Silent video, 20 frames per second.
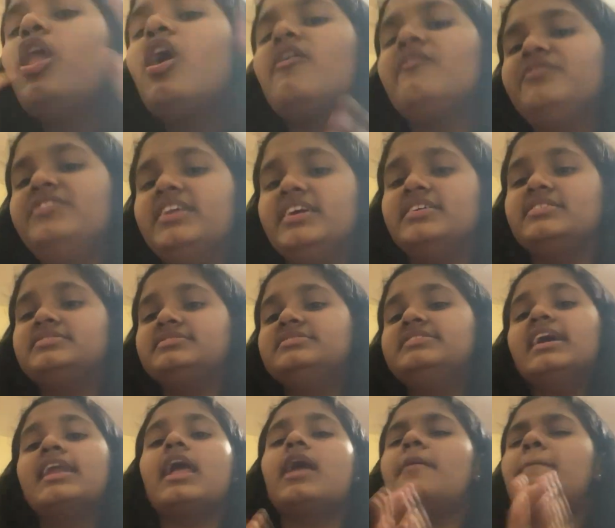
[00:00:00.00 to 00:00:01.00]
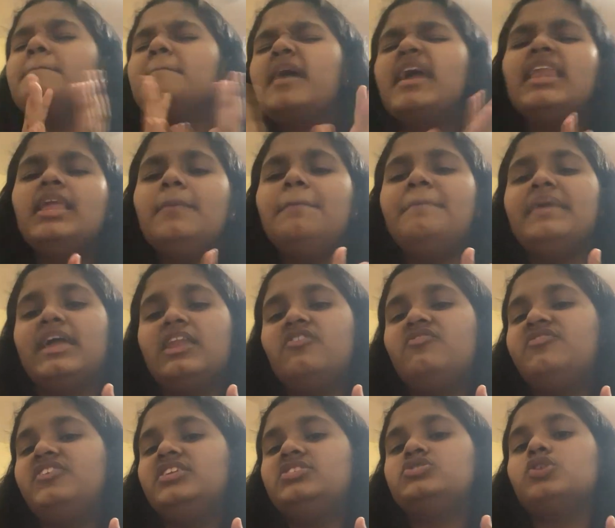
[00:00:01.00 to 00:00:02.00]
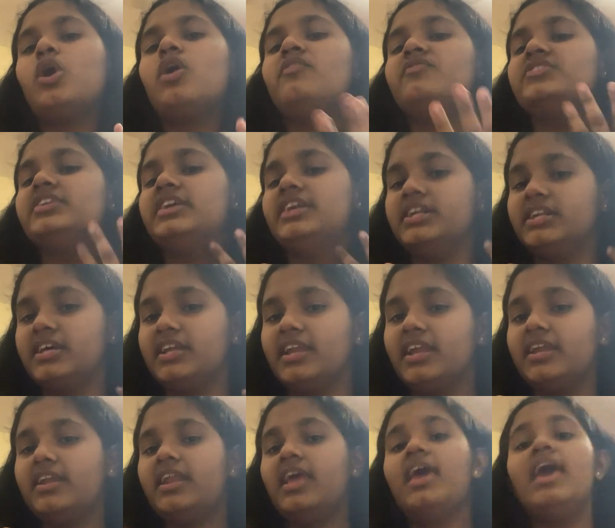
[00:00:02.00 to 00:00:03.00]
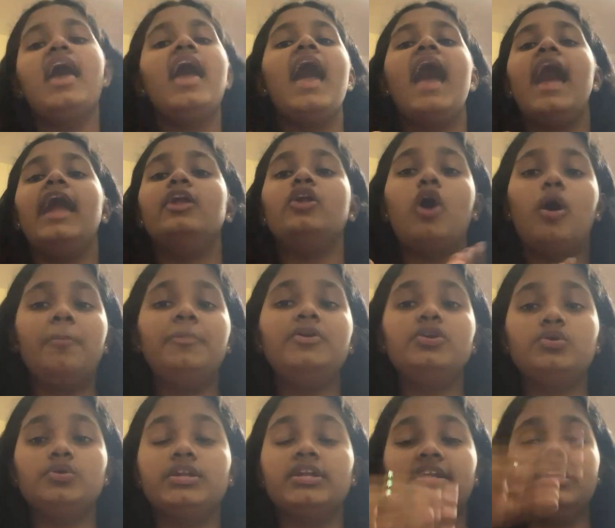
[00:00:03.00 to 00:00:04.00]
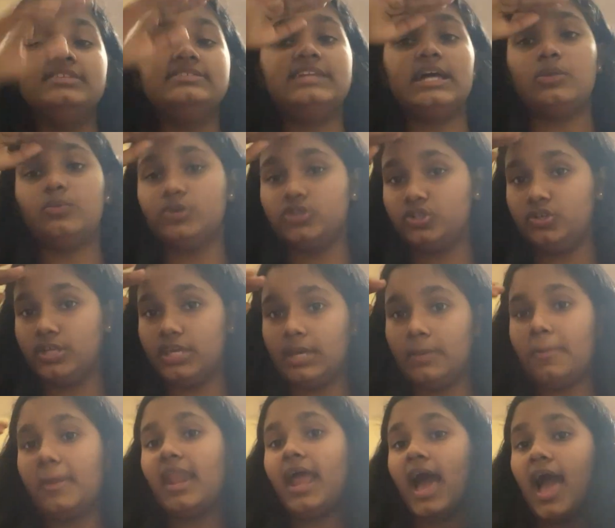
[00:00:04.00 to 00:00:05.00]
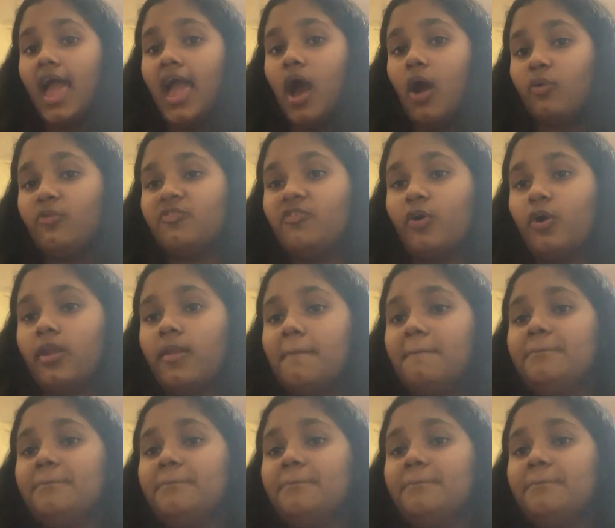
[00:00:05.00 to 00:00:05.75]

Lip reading: of this, there are many benefits of the internet and opportunities that we should keep an eye out for.